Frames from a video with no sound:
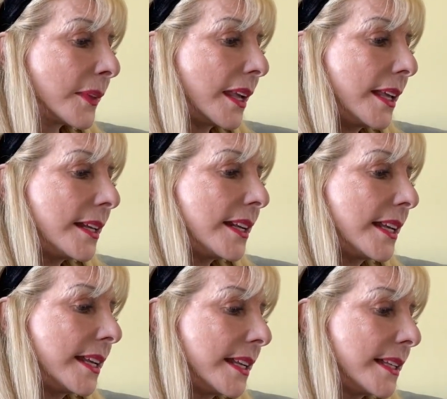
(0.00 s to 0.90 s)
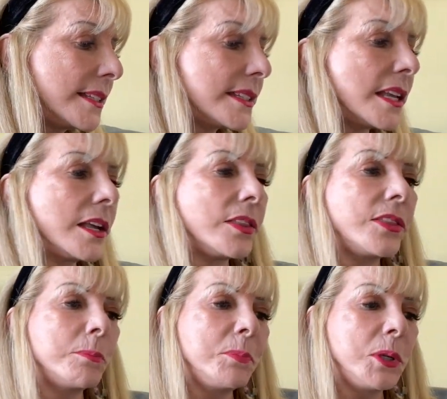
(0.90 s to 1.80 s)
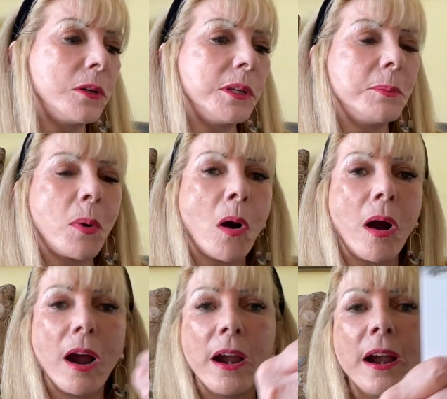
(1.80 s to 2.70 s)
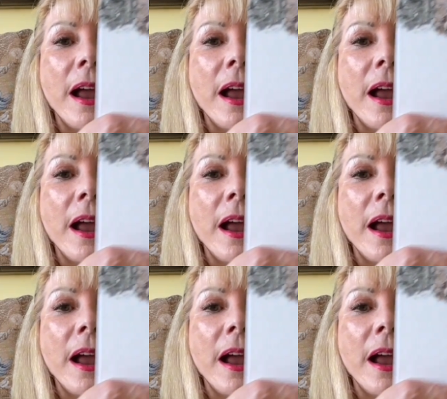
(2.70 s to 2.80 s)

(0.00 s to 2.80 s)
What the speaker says: It is the Beauty Bar